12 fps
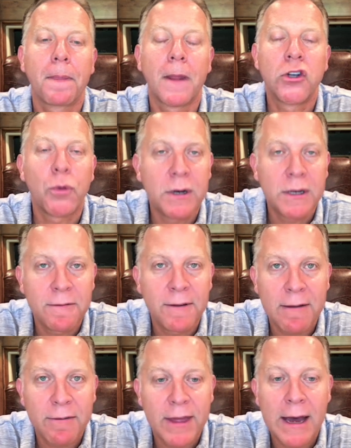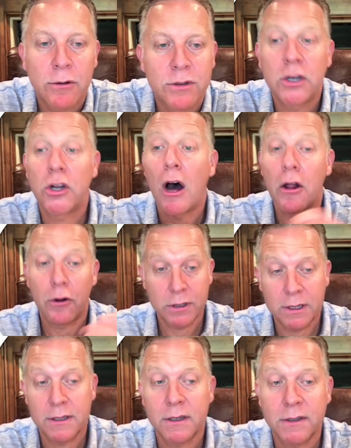$25,000
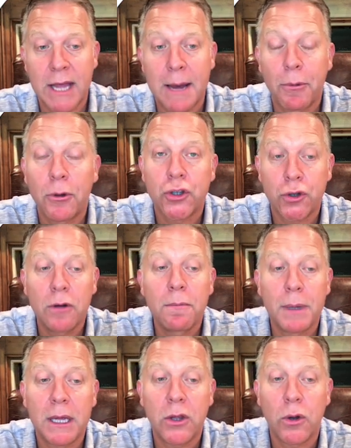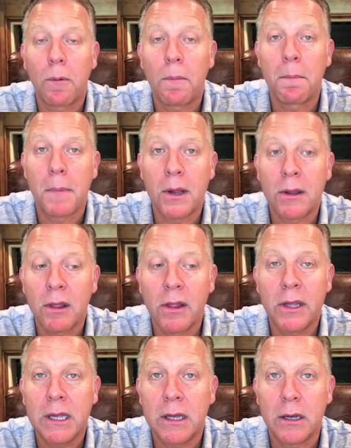in this example should be your
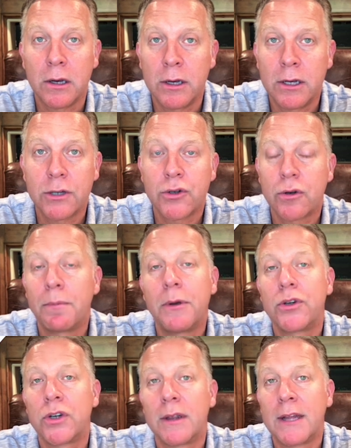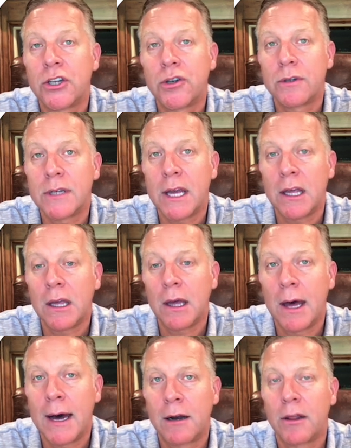monthly distribution that you're taking
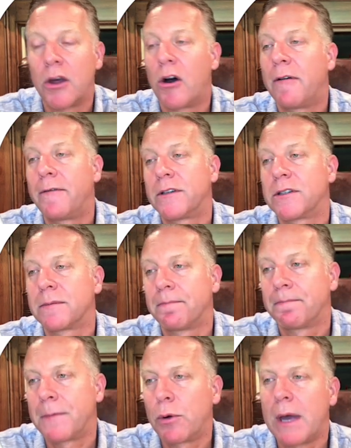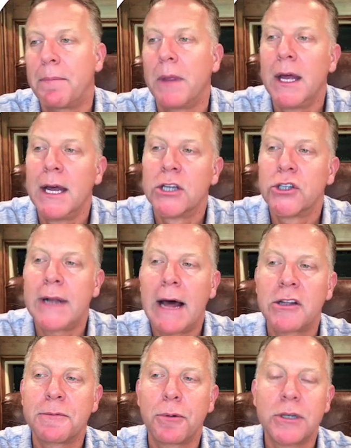out of the office. Okay, so now
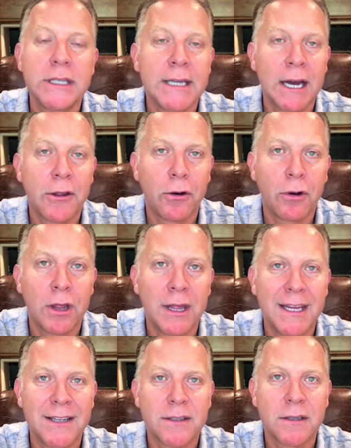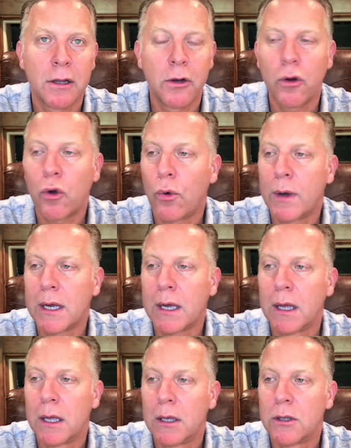let's put together this little quick
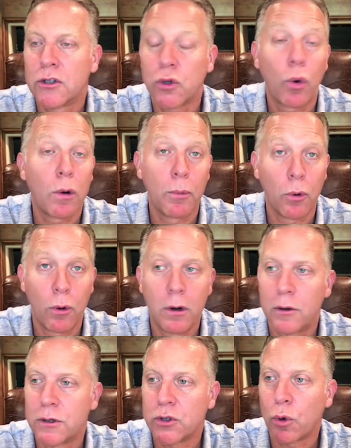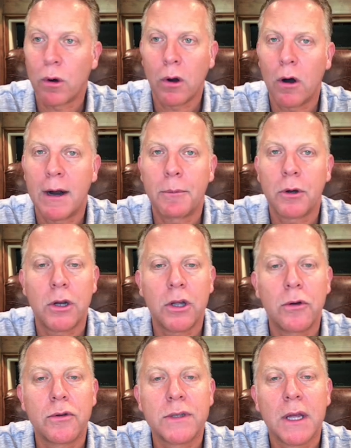scoreboard, or the scorecard I'm going to
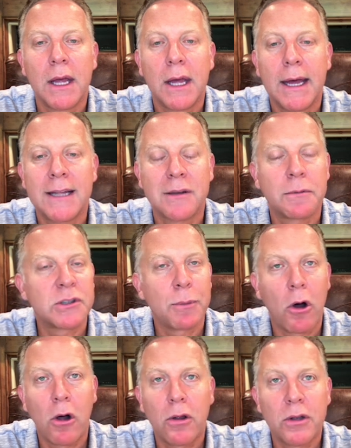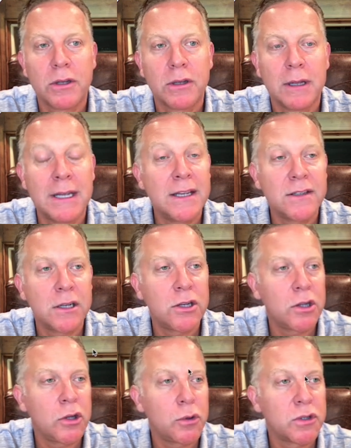use. It's a small, easy to use